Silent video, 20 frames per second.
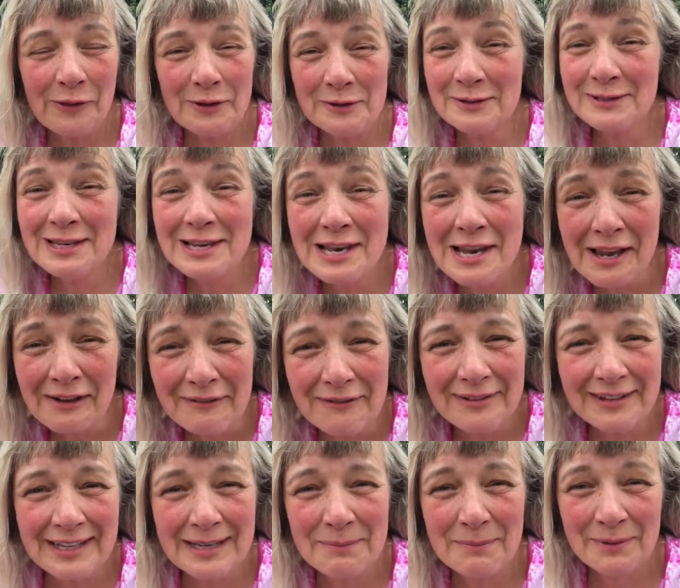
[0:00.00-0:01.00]
those
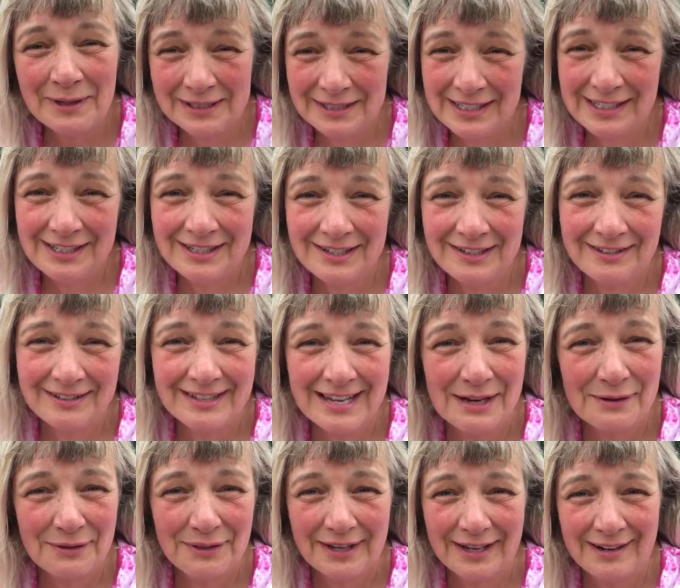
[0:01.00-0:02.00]
lovely practitioners
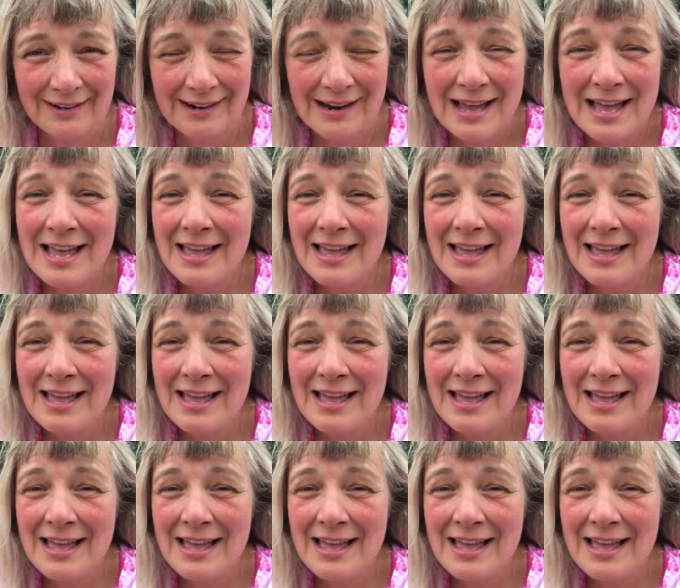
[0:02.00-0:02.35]
out there